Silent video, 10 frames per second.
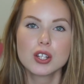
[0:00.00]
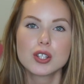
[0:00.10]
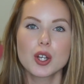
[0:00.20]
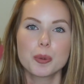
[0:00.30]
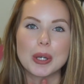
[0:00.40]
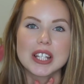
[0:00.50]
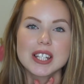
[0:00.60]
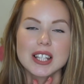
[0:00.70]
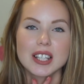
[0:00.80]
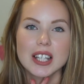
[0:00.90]
So
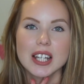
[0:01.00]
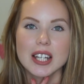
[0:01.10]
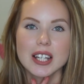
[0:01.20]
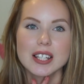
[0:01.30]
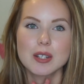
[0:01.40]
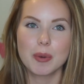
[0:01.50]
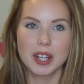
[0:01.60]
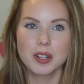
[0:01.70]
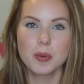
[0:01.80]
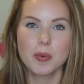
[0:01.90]
basically,
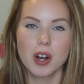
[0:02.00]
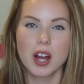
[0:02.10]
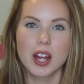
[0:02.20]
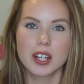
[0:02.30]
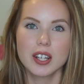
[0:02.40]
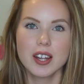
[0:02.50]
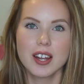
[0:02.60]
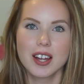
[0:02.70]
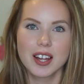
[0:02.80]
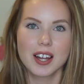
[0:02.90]
Samantha won,
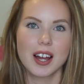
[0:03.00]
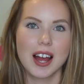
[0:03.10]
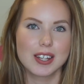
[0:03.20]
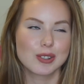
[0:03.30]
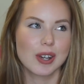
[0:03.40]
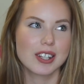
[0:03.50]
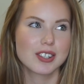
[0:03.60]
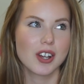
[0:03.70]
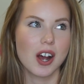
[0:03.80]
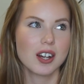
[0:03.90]
as you guys
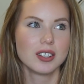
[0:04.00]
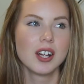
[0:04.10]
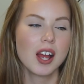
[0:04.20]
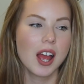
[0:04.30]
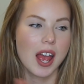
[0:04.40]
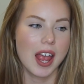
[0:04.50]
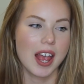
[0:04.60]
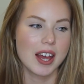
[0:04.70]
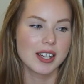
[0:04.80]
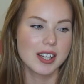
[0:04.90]
saw,
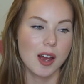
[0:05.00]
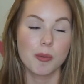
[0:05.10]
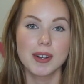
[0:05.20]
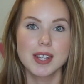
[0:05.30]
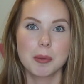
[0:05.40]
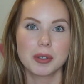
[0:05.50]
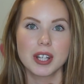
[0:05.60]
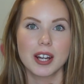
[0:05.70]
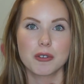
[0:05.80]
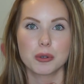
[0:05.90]
and I was able to
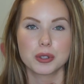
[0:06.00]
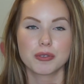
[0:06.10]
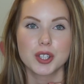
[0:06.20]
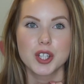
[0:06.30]
get a hold of her.